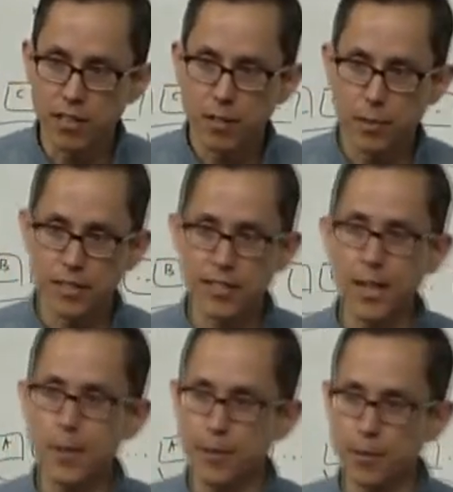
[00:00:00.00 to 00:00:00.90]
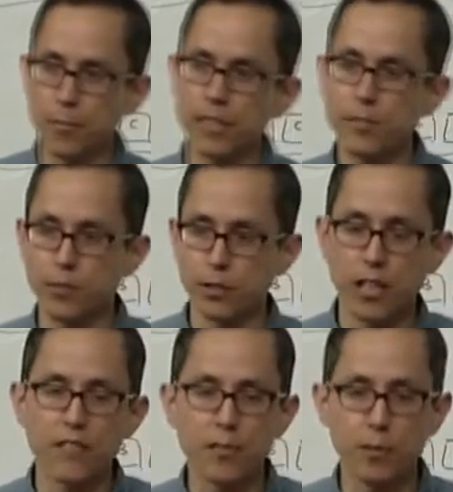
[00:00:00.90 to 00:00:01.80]
But today, people are much more
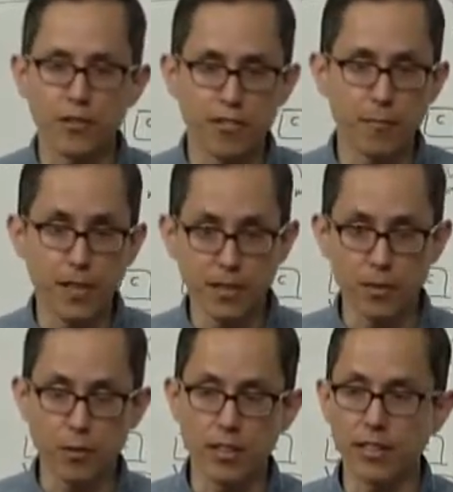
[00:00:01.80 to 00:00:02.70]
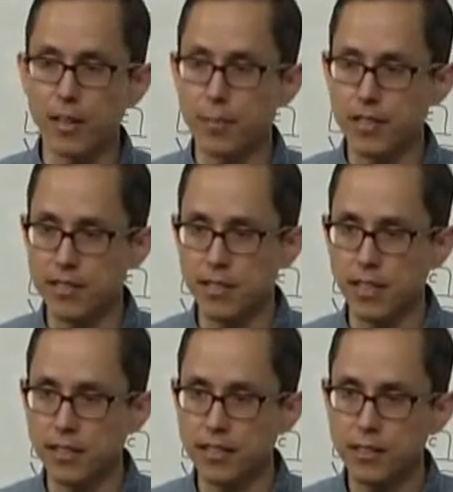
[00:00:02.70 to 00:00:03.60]
comfortable and familiar with cloud-based
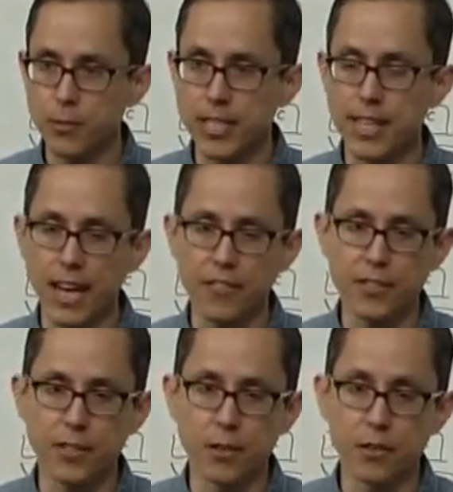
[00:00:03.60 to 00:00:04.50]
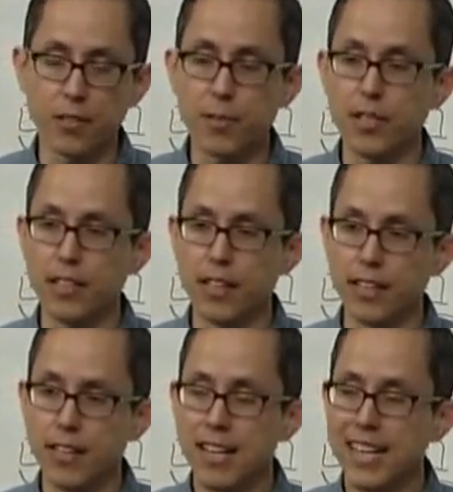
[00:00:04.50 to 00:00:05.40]
technology. We didn't have to go communicate
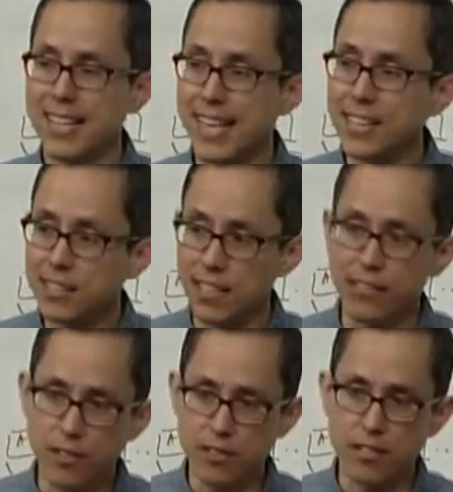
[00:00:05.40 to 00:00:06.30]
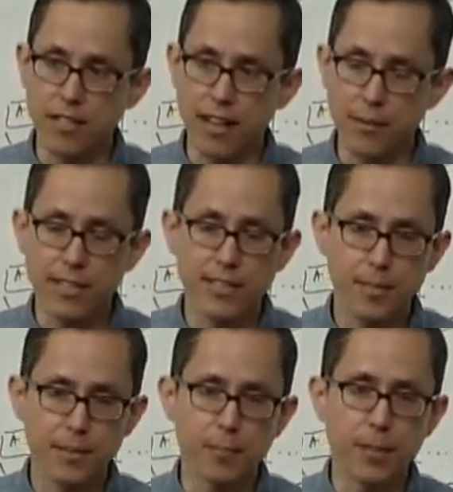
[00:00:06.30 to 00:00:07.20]
and educate folks on that. We can
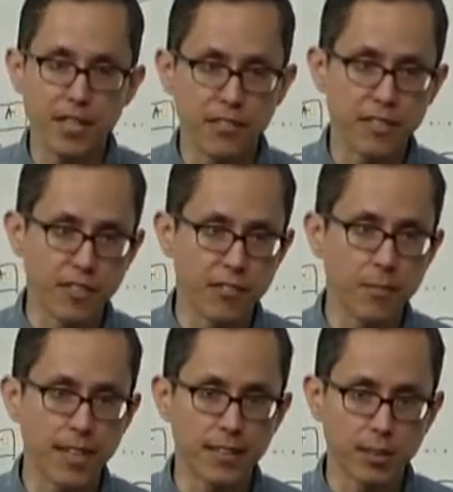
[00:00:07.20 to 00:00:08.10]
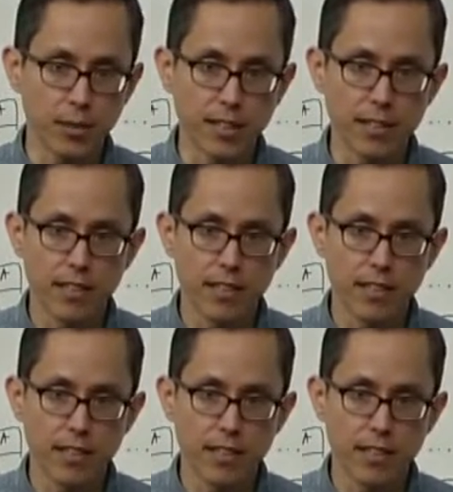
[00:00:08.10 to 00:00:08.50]
simply benefit from that trend.